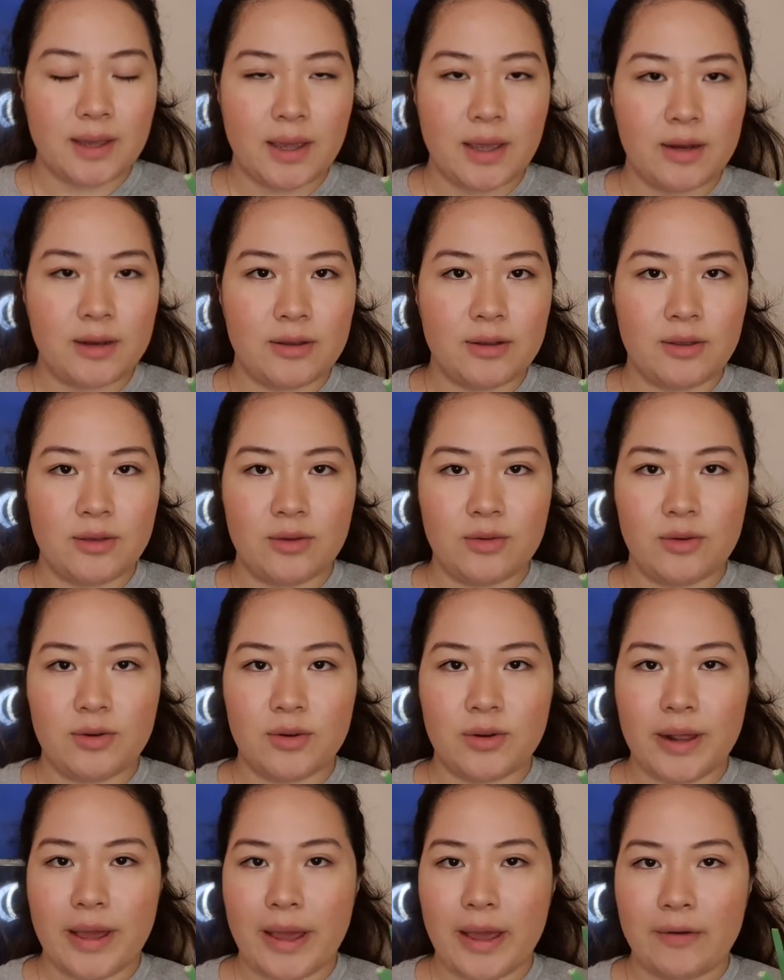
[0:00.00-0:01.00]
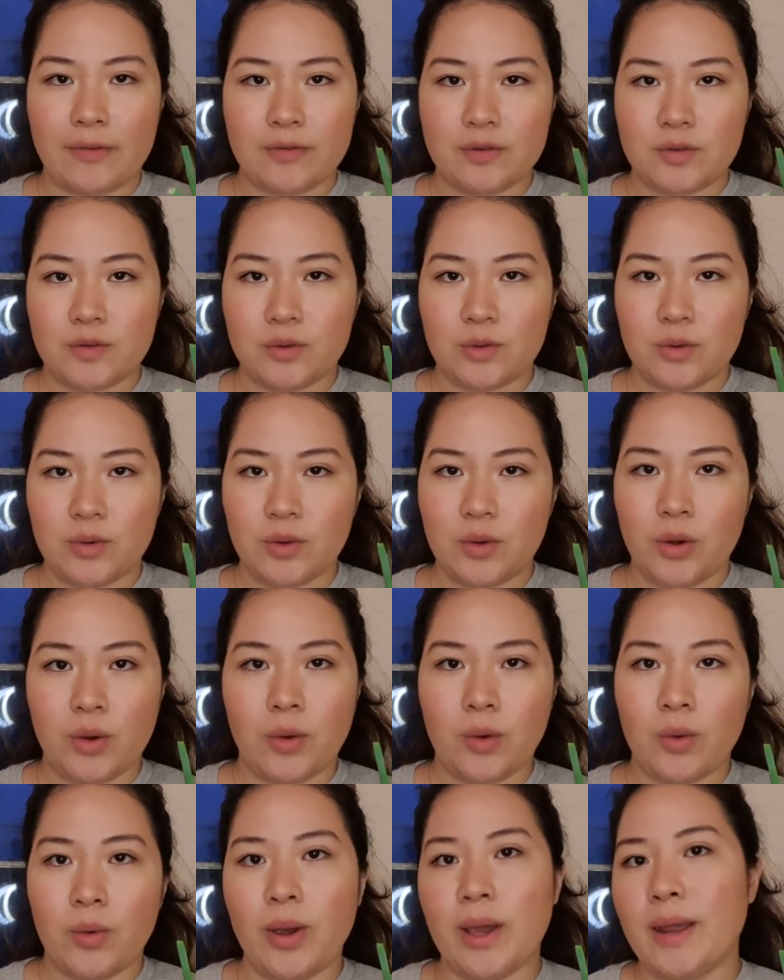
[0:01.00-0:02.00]
and you don't have to
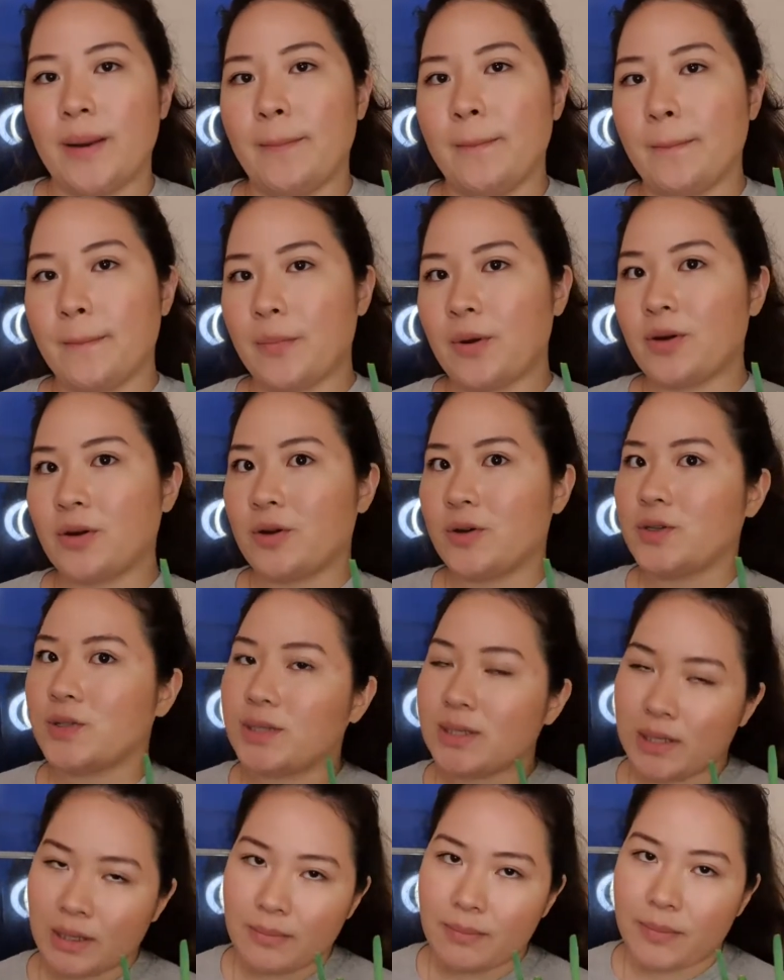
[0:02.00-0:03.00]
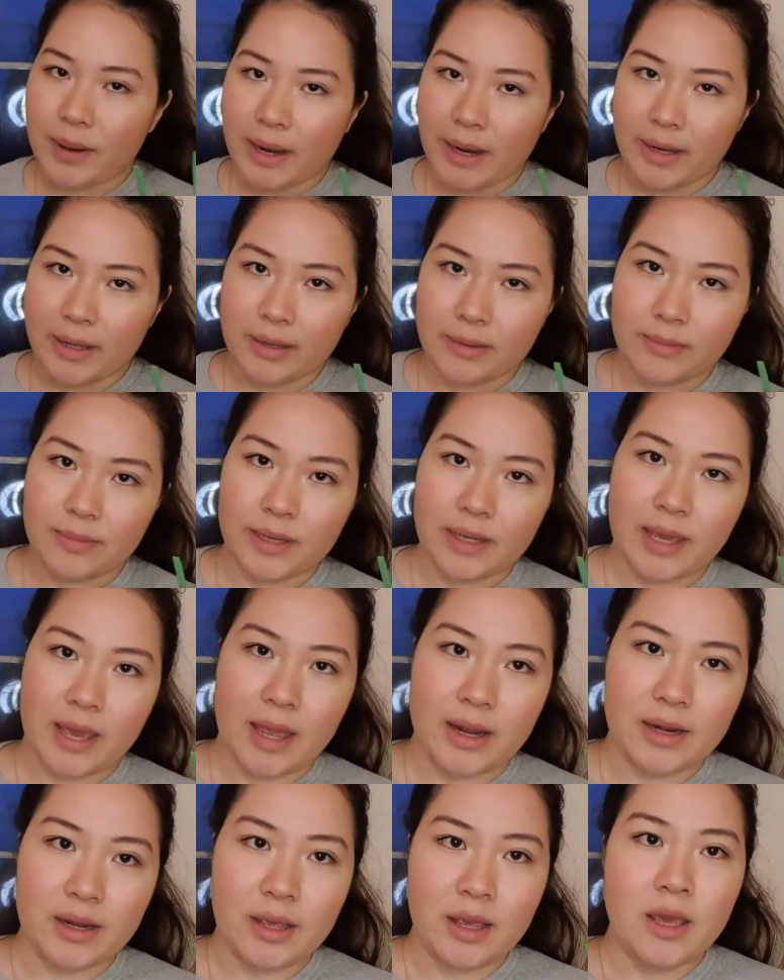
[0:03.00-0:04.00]
go and constantly buy them
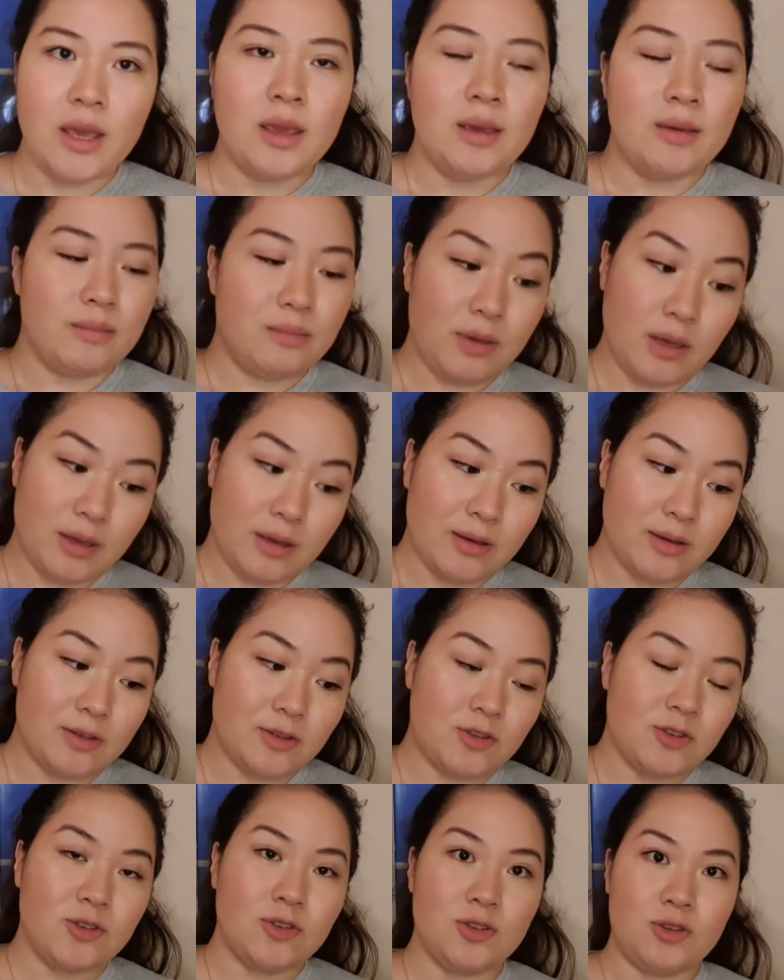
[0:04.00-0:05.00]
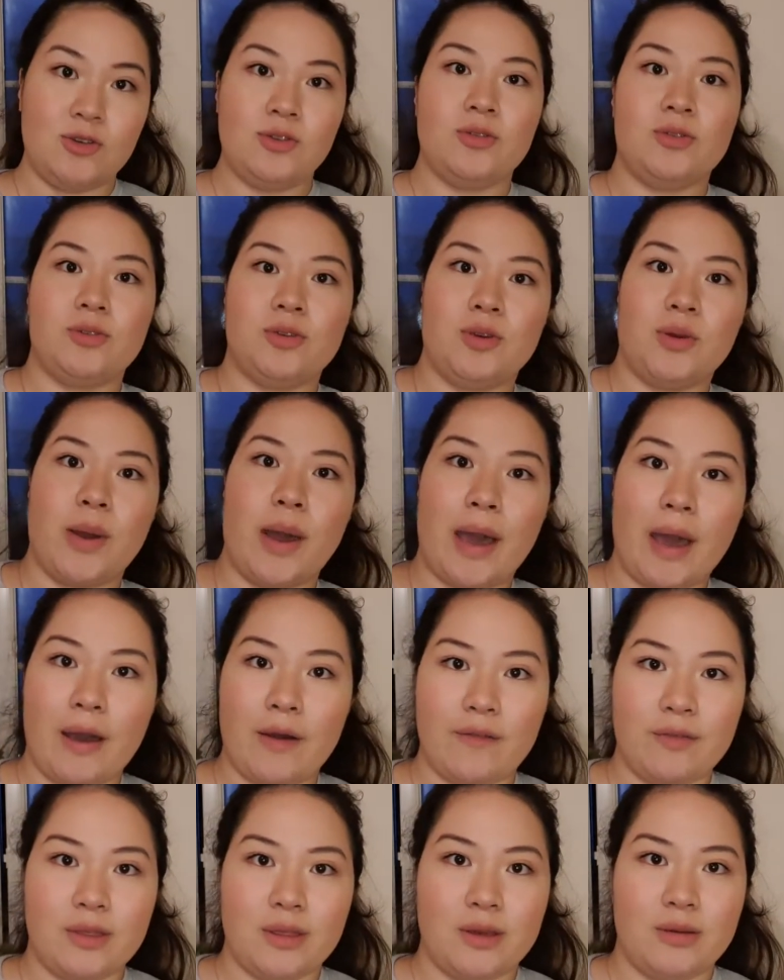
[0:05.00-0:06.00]
again because you
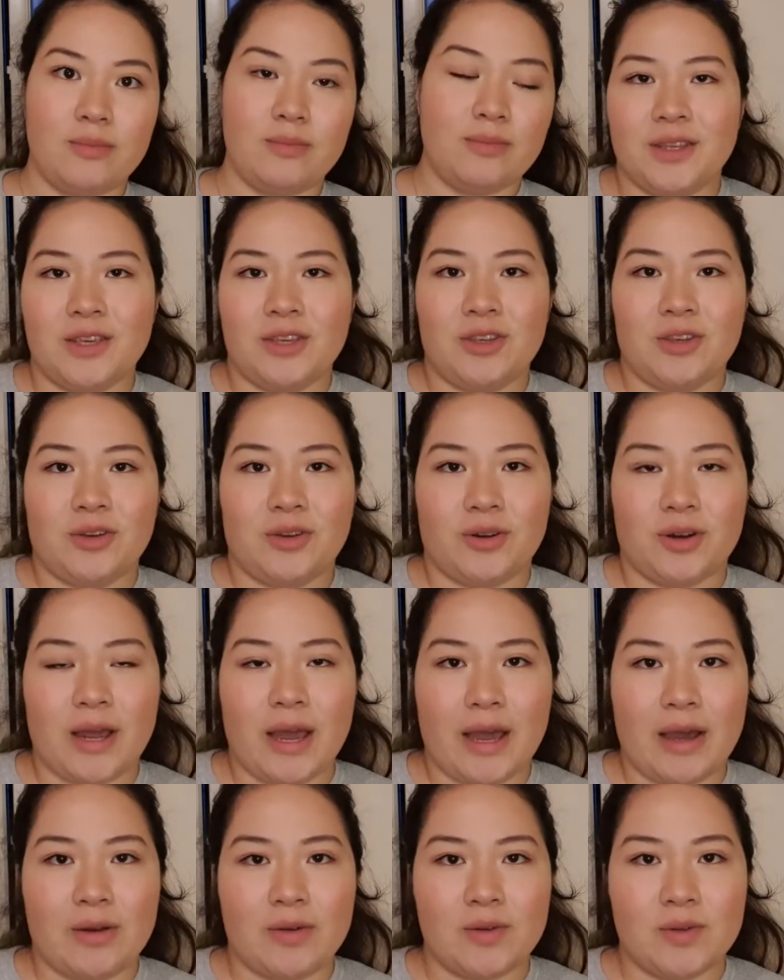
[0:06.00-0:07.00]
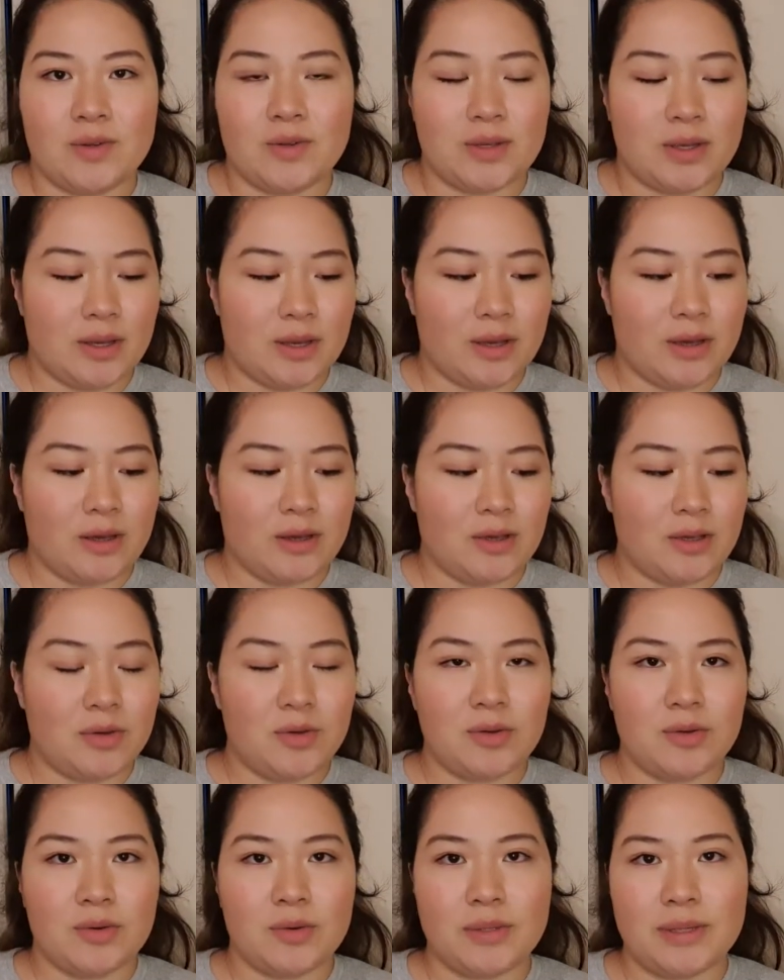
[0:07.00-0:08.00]
have them in your house. You
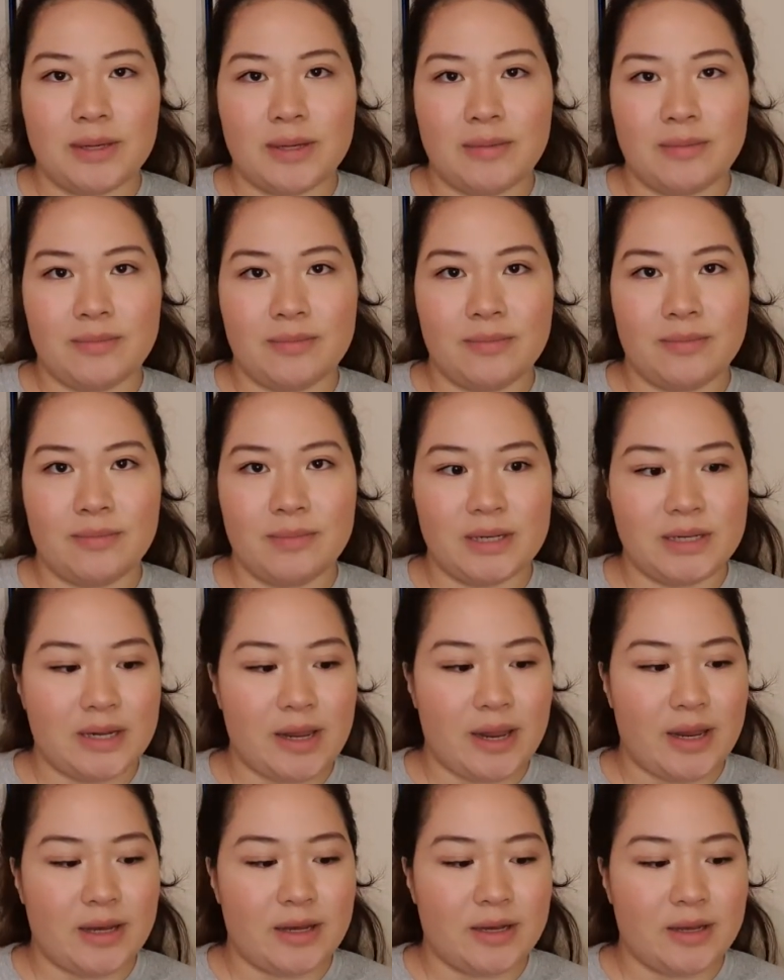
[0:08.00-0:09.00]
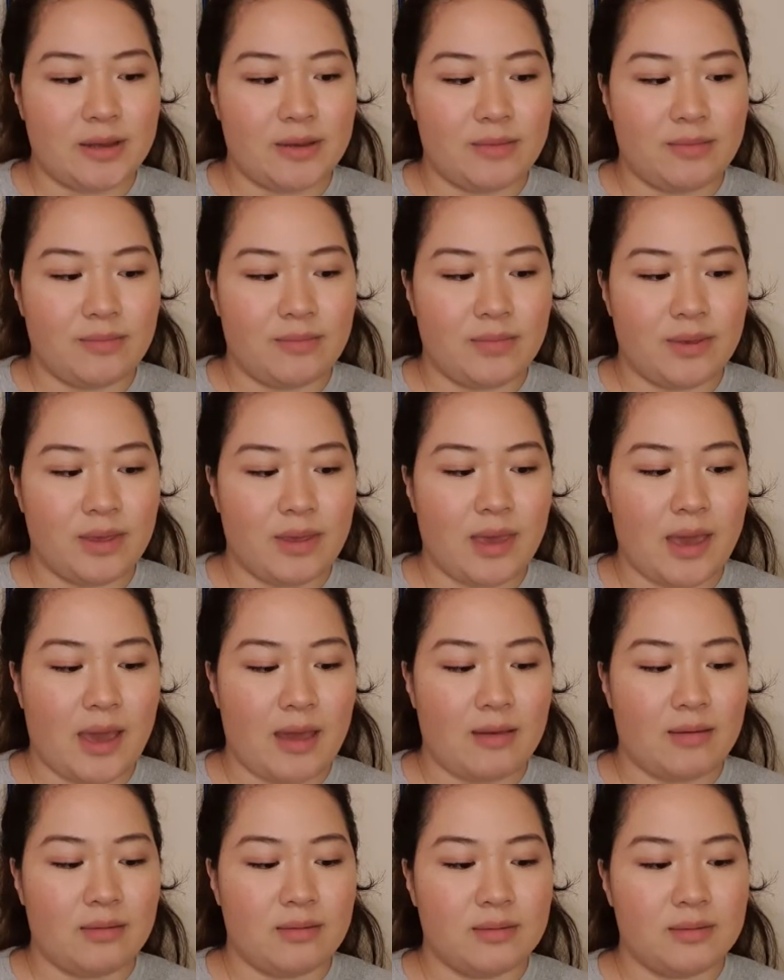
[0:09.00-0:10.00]
grow them, maintain them. Yeah.
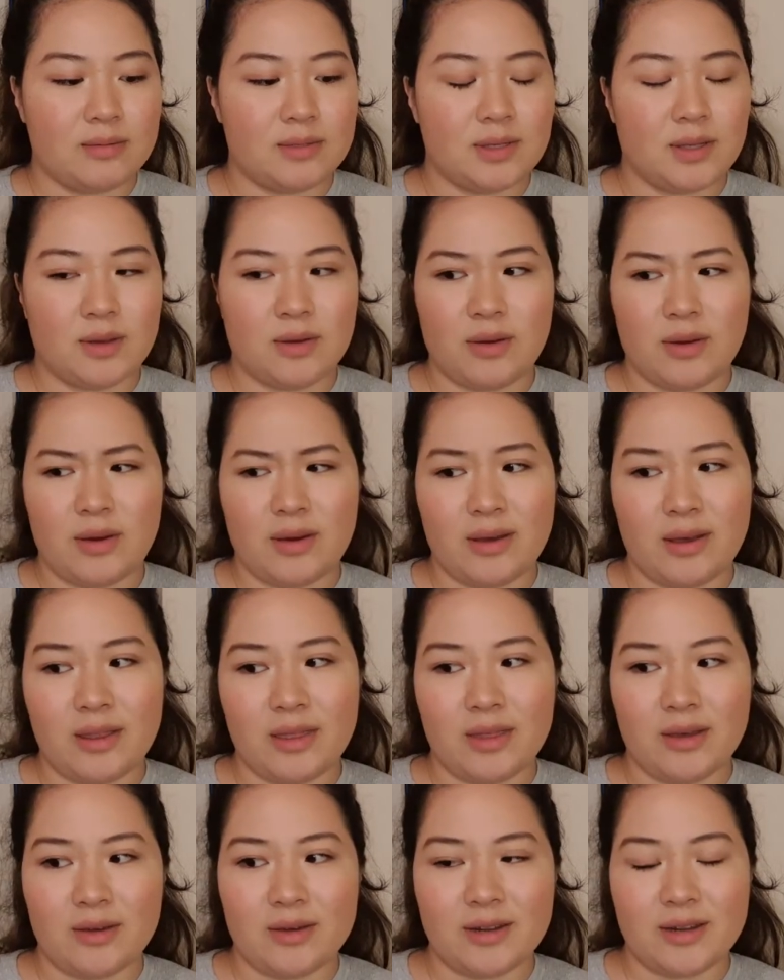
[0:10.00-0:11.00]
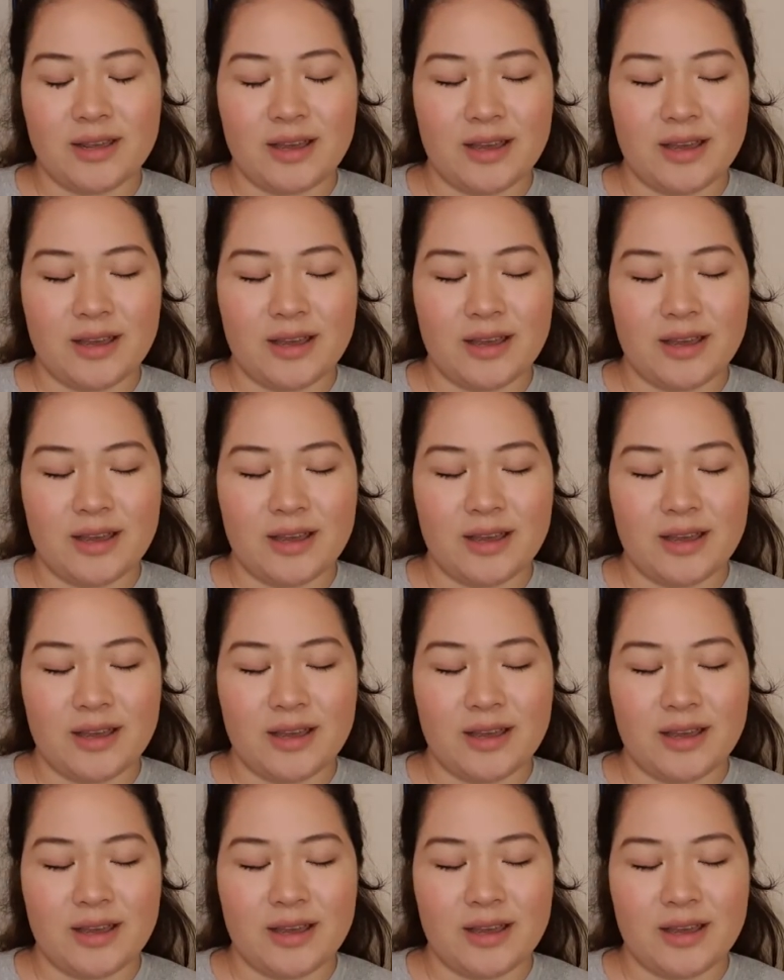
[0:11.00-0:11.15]
So I thought